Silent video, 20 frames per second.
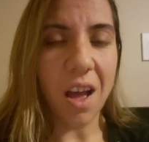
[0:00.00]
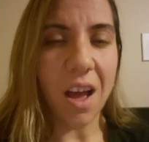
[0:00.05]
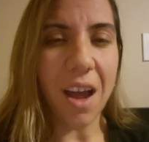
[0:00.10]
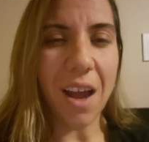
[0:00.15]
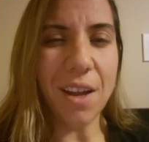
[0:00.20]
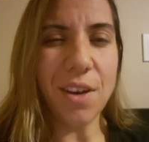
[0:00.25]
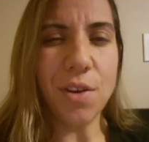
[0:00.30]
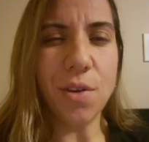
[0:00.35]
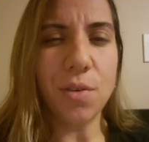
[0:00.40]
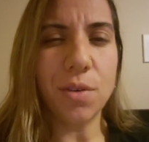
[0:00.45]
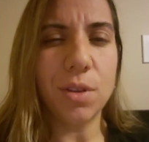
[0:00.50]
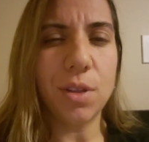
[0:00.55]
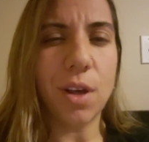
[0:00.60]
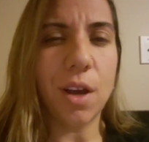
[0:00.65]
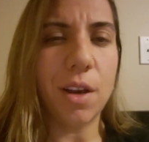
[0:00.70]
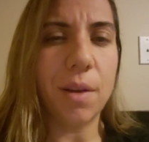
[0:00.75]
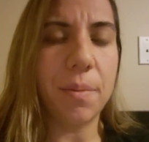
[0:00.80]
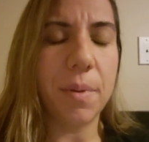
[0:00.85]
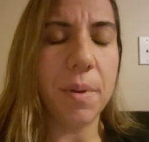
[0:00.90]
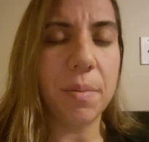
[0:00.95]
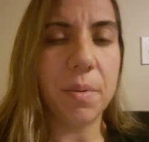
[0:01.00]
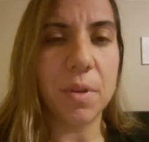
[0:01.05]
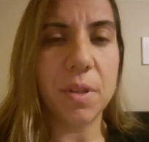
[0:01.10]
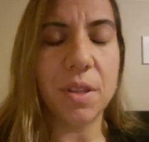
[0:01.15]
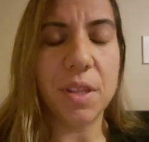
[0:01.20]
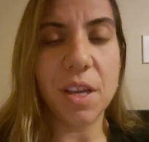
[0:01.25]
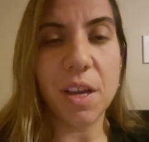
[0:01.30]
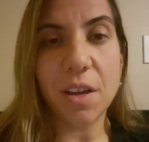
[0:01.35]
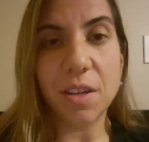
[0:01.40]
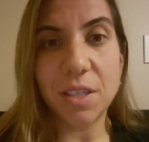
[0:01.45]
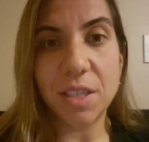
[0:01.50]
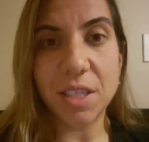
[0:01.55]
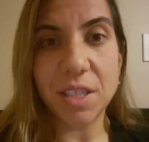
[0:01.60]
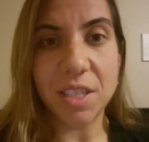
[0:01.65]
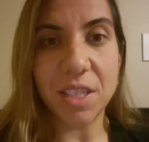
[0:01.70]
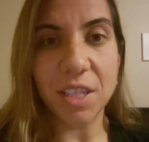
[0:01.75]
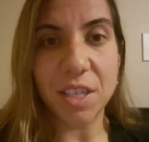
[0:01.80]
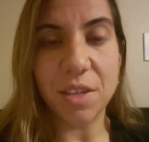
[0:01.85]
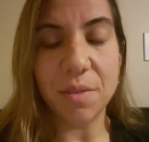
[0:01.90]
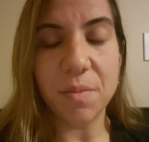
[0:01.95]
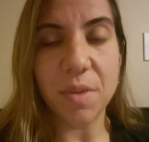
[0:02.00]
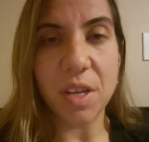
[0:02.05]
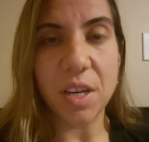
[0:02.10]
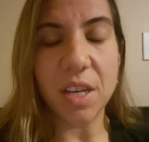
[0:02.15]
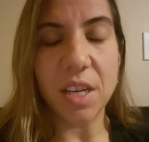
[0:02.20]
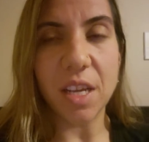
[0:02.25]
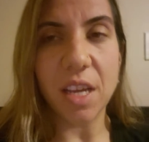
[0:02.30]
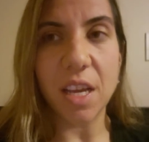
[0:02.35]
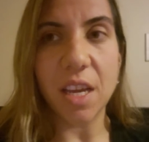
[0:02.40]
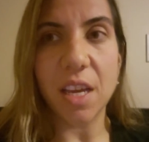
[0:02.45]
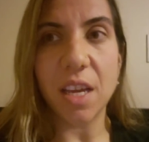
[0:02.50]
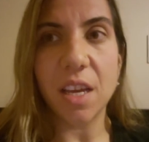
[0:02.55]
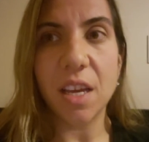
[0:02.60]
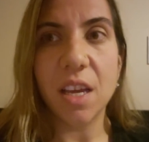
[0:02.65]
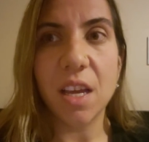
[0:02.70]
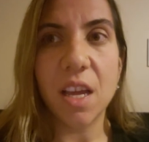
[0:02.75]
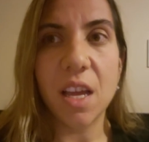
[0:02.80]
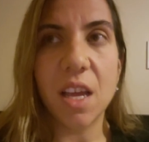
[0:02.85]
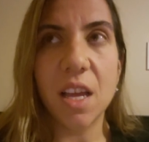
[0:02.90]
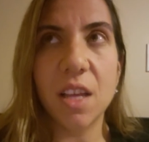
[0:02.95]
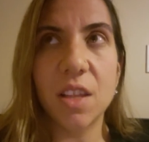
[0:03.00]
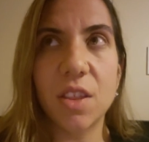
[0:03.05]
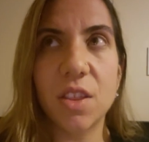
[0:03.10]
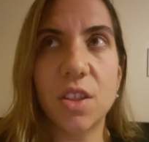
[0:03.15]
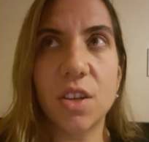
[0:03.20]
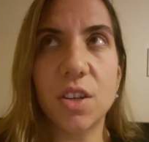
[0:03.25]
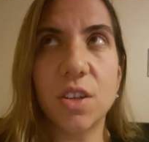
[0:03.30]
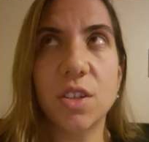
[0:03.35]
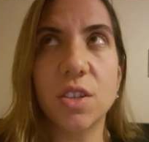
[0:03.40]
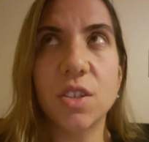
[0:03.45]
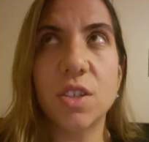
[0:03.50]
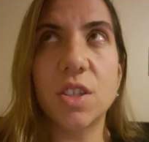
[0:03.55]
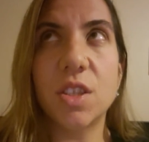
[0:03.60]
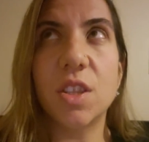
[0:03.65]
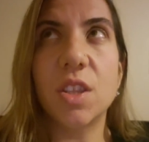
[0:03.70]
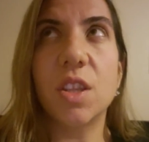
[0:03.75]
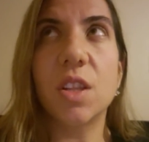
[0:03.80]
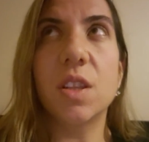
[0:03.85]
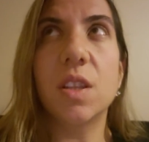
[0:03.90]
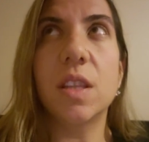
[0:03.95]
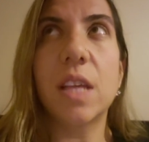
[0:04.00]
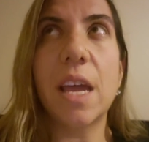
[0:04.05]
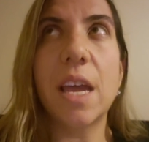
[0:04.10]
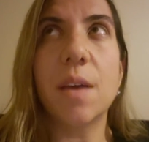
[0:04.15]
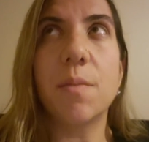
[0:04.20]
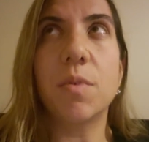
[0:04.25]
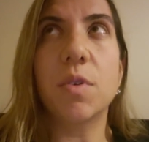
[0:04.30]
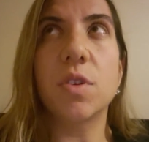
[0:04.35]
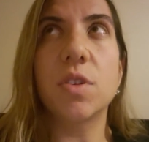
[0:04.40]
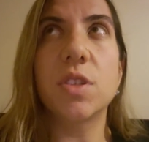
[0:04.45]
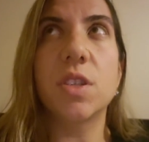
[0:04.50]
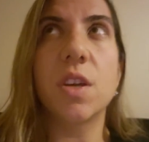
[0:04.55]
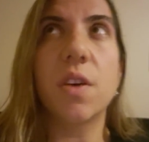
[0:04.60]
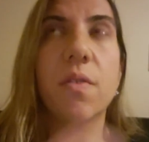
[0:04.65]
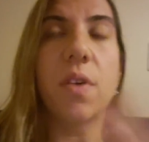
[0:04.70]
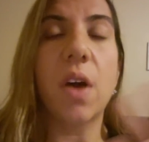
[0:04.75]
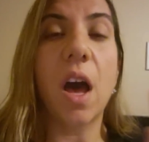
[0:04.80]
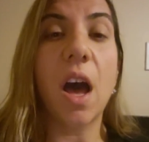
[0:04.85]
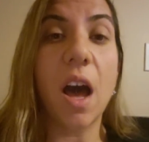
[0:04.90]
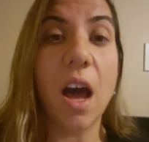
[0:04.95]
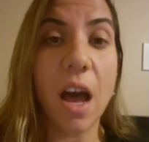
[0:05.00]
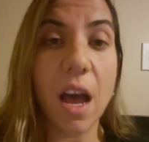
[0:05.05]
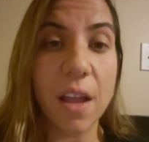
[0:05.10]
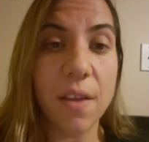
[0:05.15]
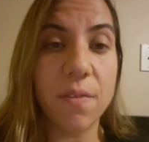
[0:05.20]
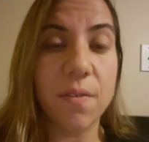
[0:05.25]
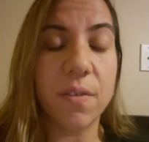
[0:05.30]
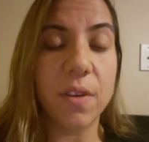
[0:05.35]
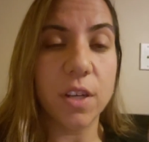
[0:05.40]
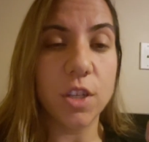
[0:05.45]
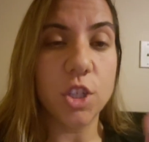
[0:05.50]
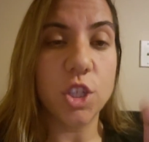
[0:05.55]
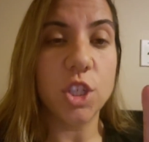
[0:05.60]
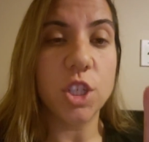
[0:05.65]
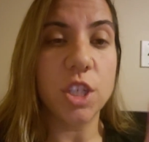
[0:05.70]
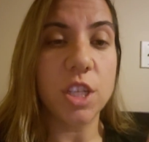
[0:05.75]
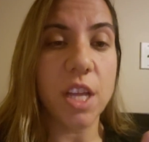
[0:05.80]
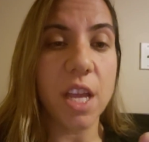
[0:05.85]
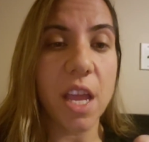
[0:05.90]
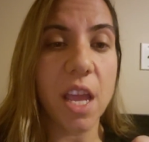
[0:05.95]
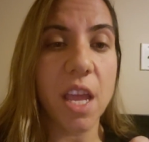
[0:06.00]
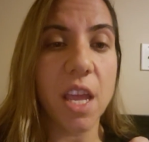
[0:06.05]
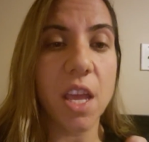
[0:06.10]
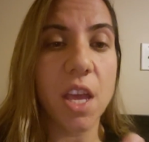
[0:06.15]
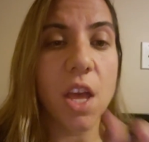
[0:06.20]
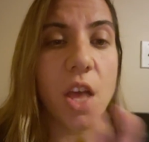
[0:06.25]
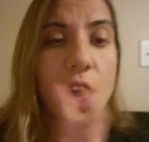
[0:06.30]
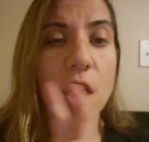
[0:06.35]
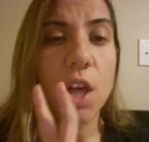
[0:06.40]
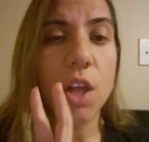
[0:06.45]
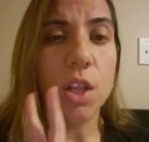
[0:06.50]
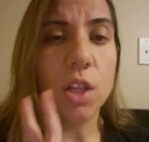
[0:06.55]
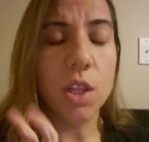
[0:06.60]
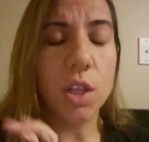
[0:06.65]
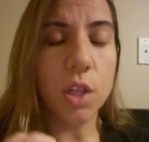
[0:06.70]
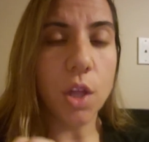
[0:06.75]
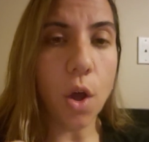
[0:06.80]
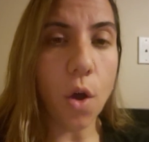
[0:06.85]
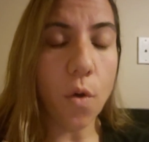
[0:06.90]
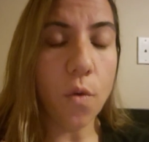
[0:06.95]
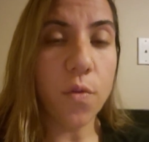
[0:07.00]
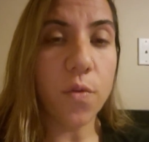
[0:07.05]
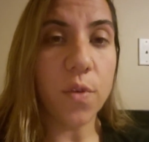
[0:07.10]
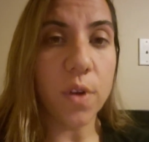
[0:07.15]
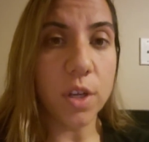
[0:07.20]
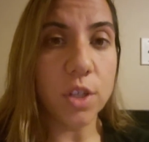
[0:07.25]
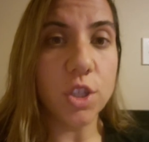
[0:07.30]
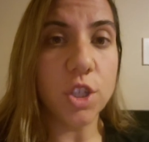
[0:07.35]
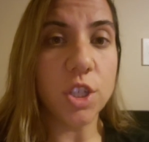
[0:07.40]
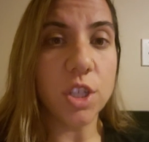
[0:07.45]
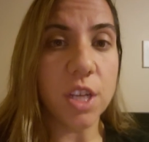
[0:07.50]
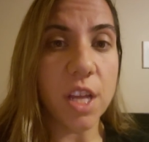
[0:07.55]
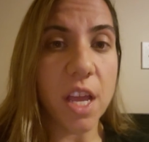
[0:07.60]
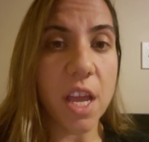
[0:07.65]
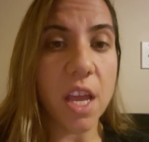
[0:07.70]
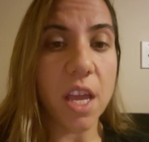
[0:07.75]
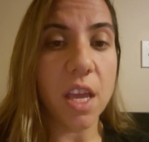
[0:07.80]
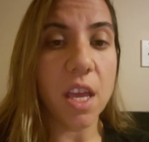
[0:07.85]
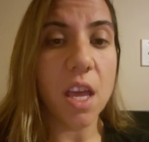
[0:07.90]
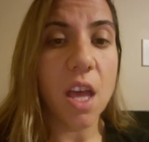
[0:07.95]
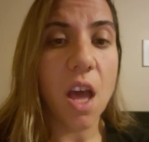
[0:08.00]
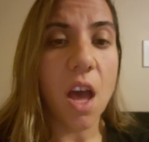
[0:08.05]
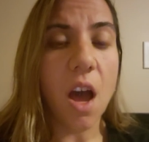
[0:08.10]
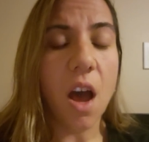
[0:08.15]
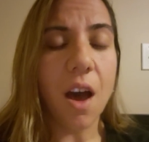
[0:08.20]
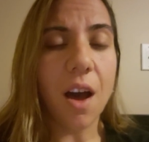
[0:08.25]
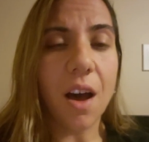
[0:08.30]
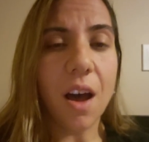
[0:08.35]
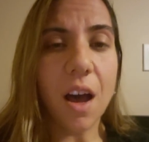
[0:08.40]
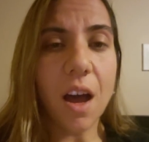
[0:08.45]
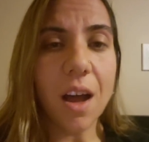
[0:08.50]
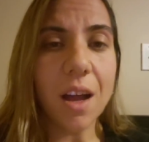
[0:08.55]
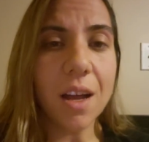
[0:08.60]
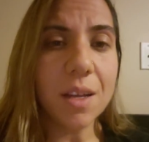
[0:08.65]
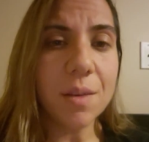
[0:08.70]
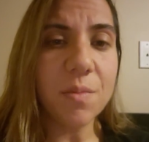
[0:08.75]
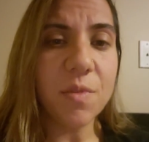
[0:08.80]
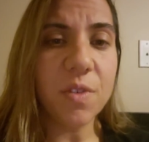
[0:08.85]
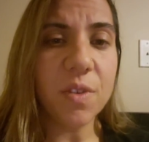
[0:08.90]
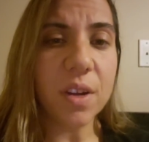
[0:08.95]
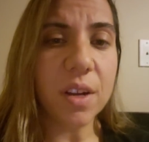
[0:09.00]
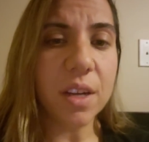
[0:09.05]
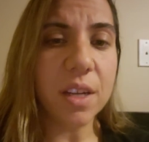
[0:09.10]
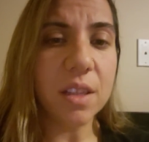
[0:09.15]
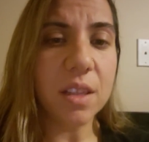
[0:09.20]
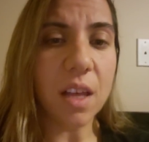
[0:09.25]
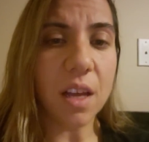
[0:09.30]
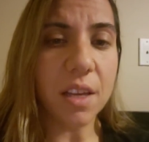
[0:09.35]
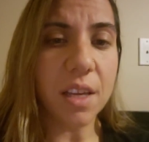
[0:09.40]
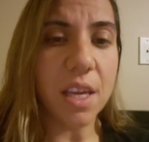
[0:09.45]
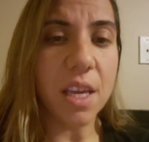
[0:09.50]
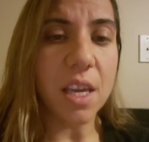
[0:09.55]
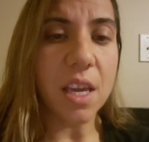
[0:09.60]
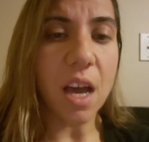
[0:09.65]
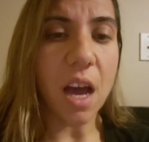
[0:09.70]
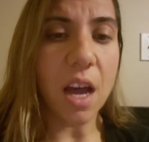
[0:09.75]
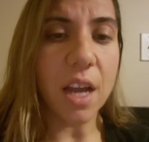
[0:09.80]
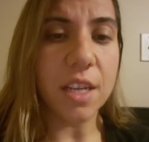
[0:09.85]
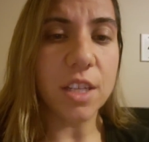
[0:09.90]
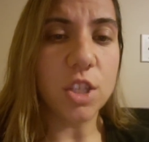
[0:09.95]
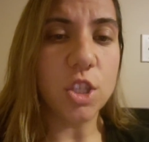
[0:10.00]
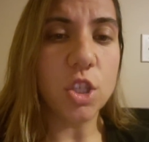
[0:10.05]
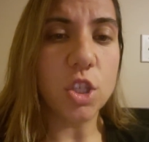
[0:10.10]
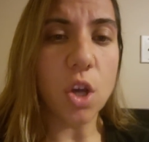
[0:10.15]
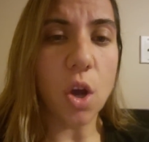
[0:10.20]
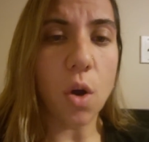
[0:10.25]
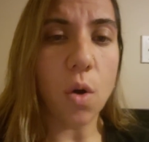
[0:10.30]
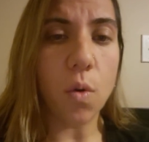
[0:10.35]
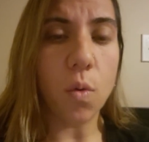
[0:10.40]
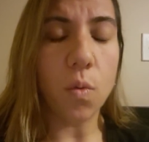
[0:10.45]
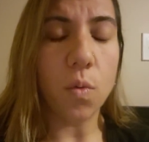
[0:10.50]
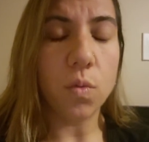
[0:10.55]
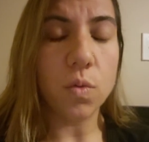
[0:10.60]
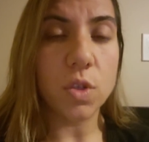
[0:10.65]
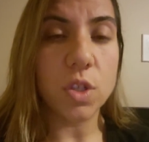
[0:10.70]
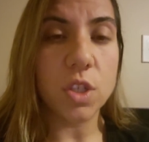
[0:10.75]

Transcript: I know a lot of people in the autistic community, there's the labels of high functioning, low functioning. I'm very lucky I don't